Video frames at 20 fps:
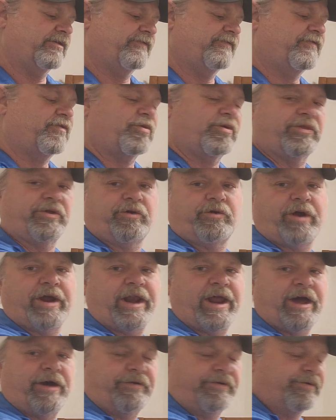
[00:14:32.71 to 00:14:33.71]
for the great
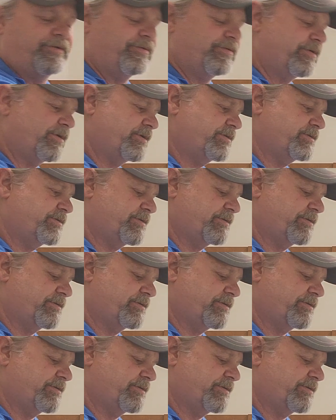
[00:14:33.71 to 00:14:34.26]
outdoors.